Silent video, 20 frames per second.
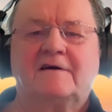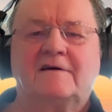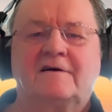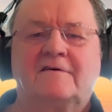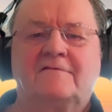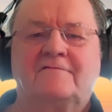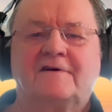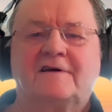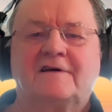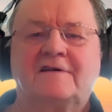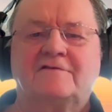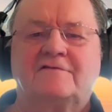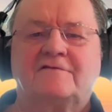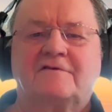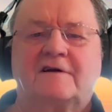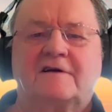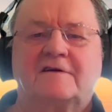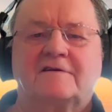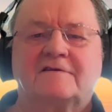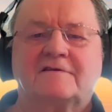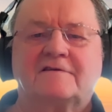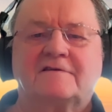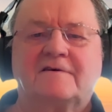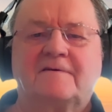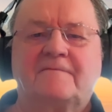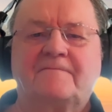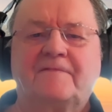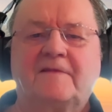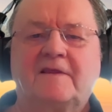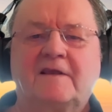of interest.
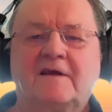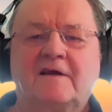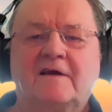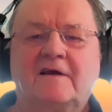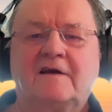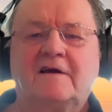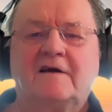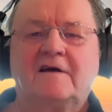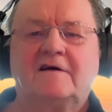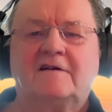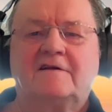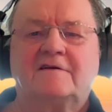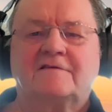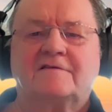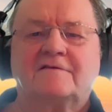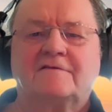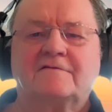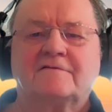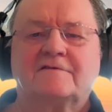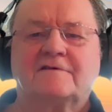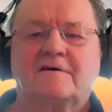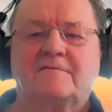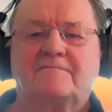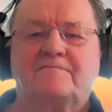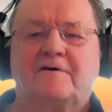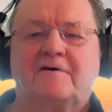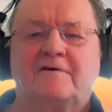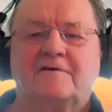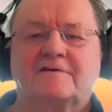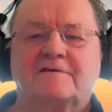It is also
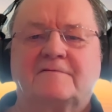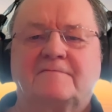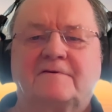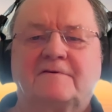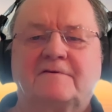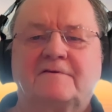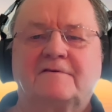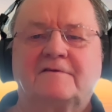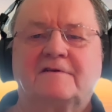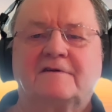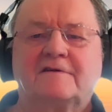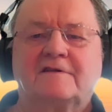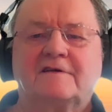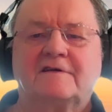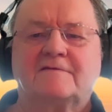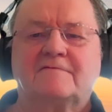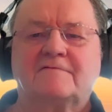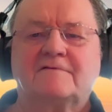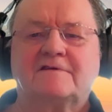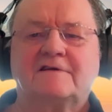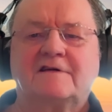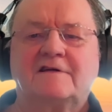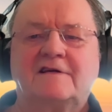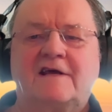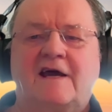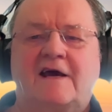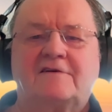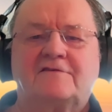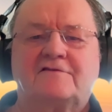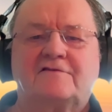possible that this was a
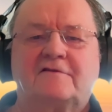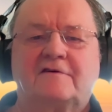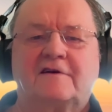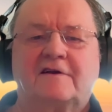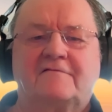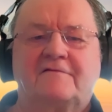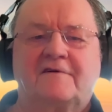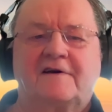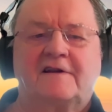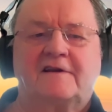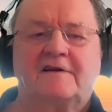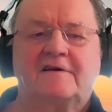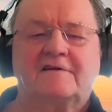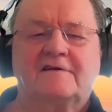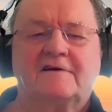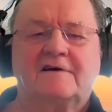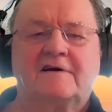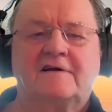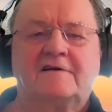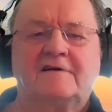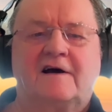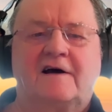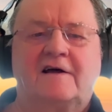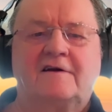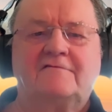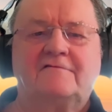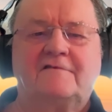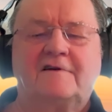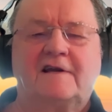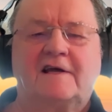natural event and
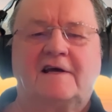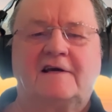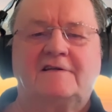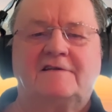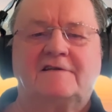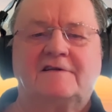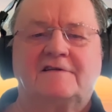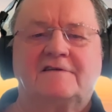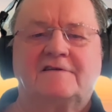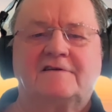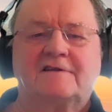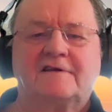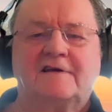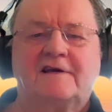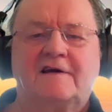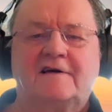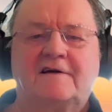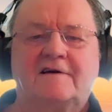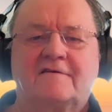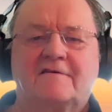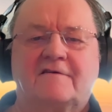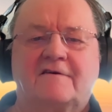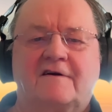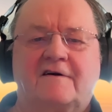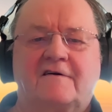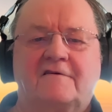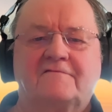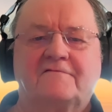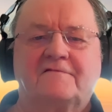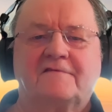unrelated to the
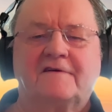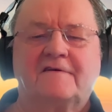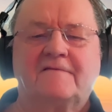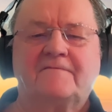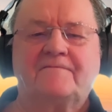aircraft.